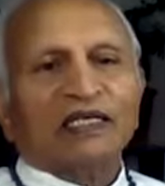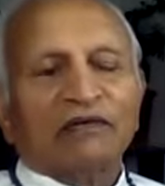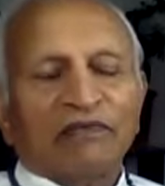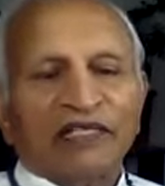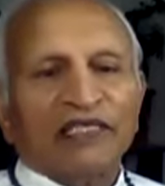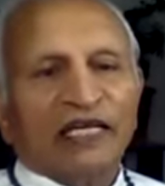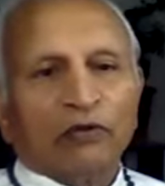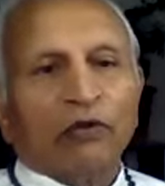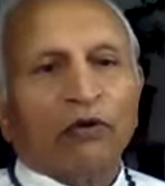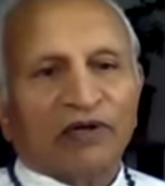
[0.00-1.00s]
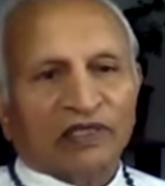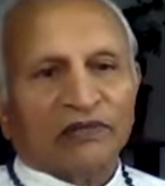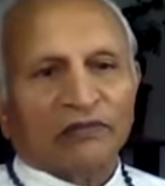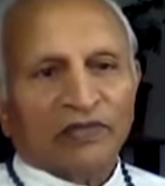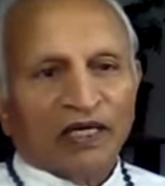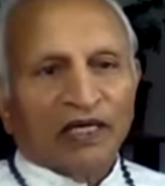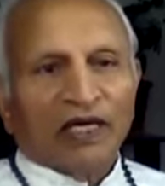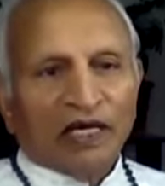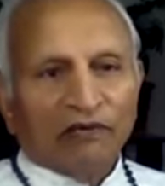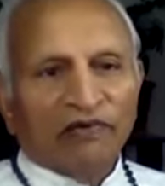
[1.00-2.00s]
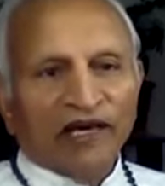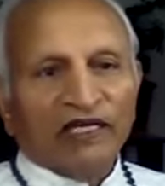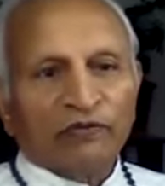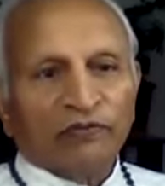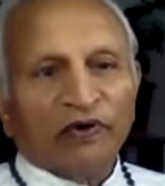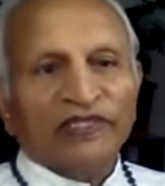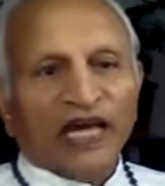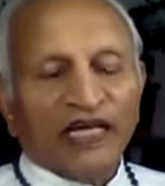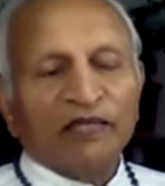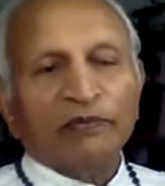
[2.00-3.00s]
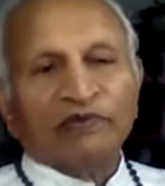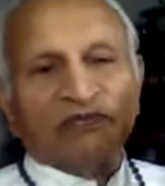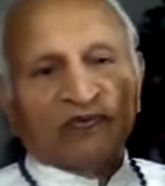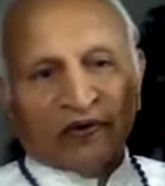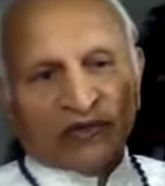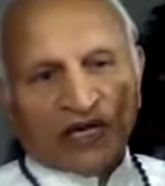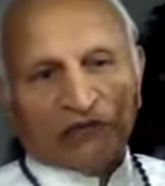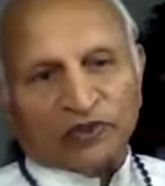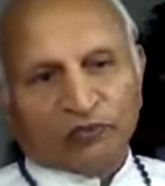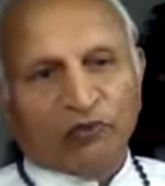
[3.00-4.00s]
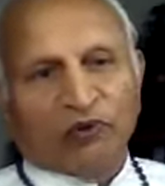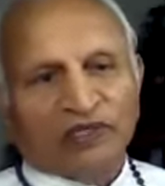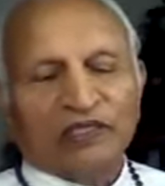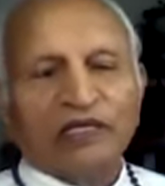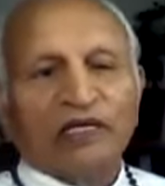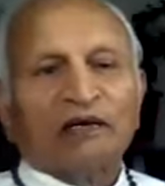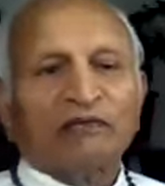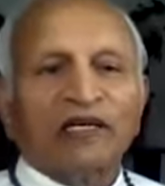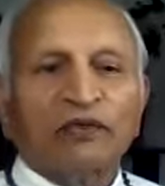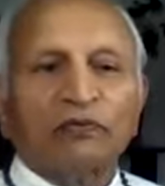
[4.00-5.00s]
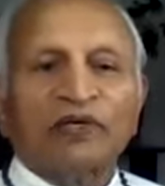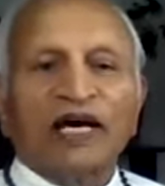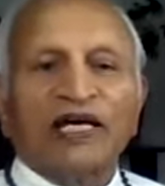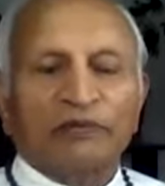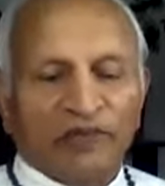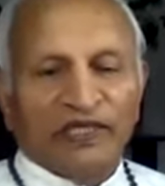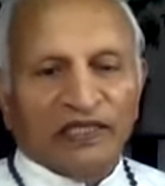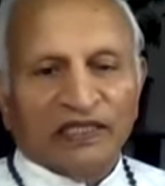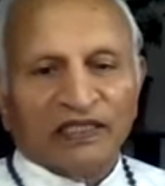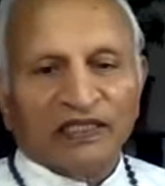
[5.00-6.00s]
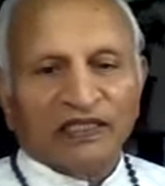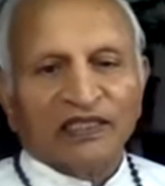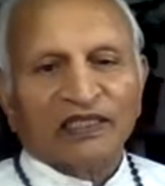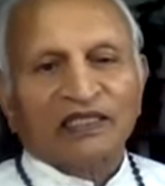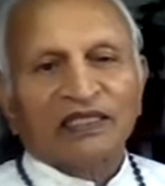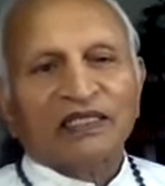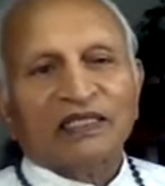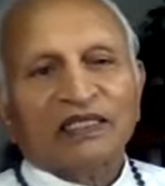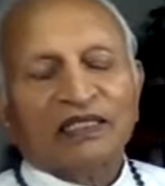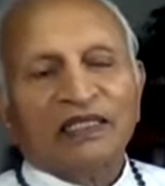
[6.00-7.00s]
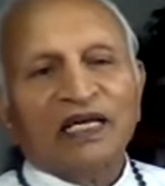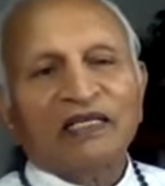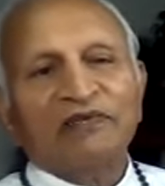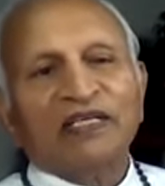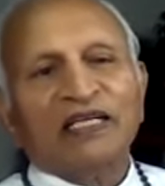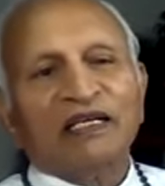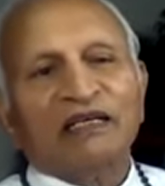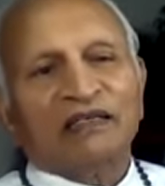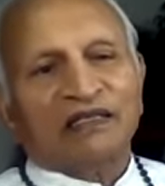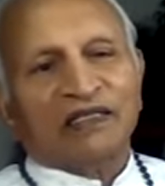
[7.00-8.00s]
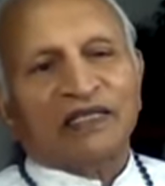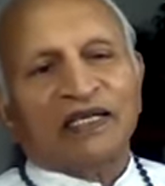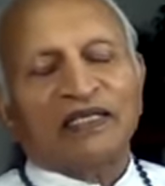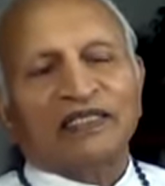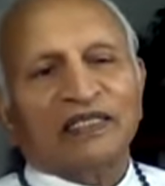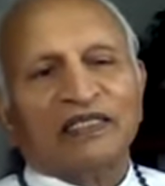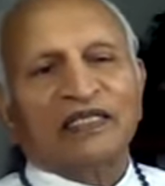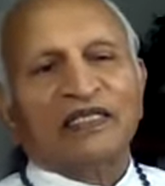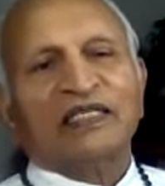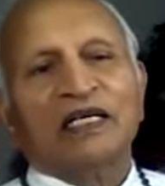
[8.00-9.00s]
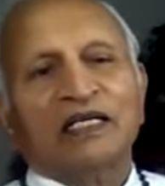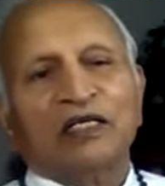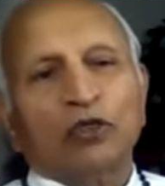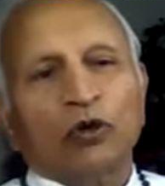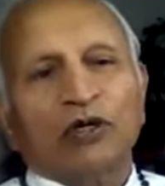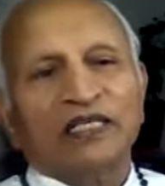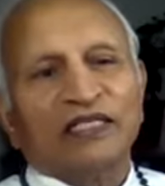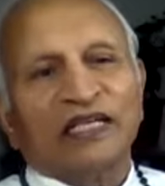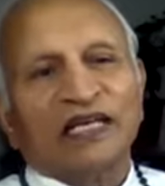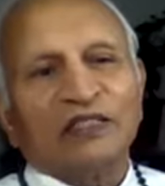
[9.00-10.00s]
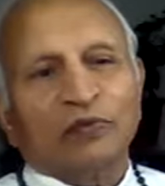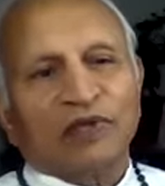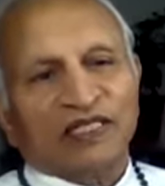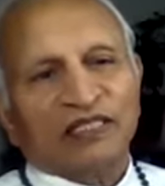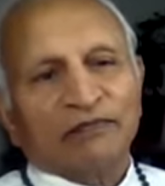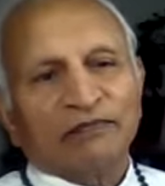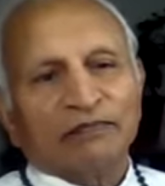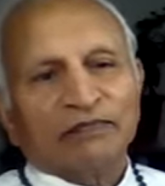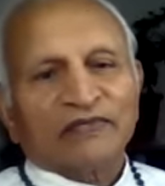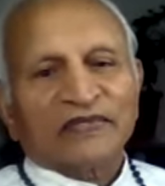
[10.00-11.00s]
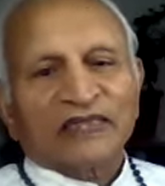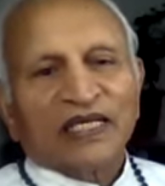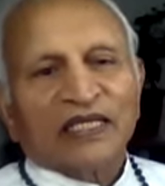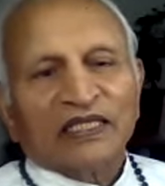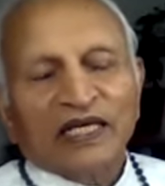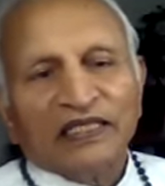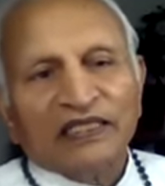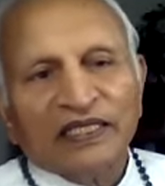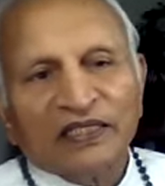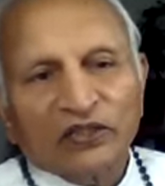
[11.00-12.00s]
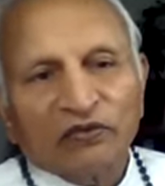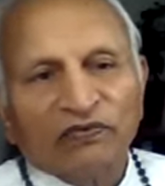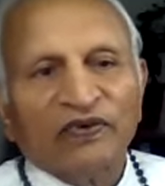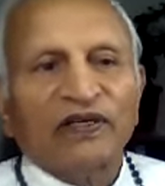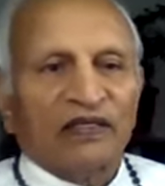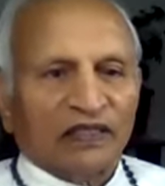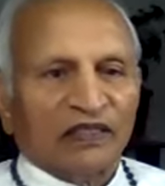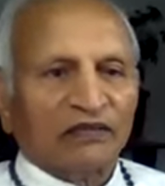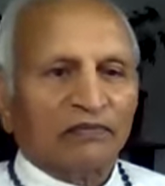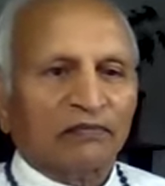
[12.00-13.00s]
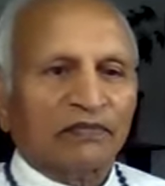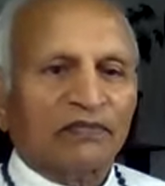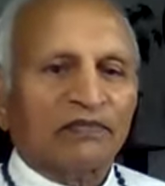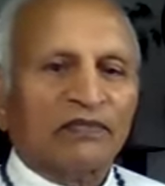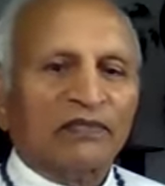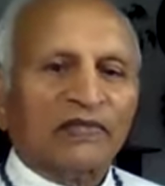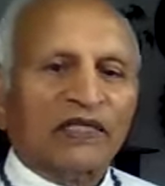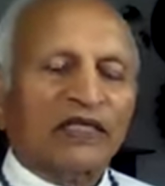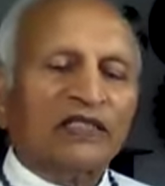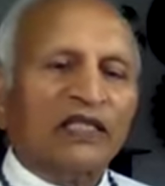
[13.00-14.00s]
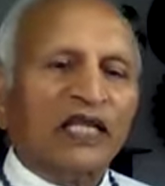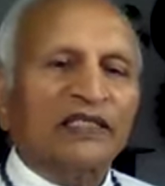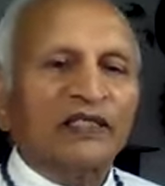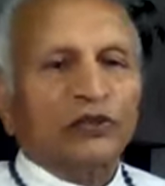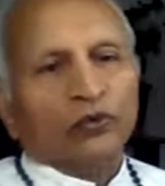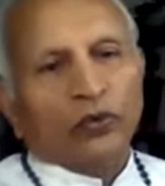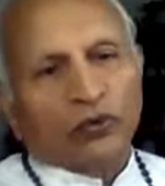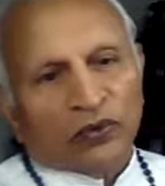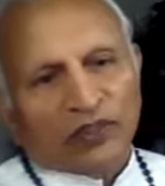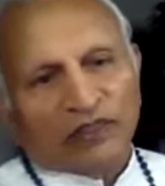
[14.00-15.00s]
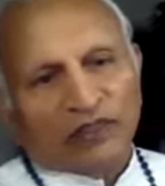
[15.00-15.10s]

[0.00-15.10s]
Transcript: when they're gone? Where was I before I was born? Where will I be? Then we learn the lesson in non-attachment, that this world is like a school.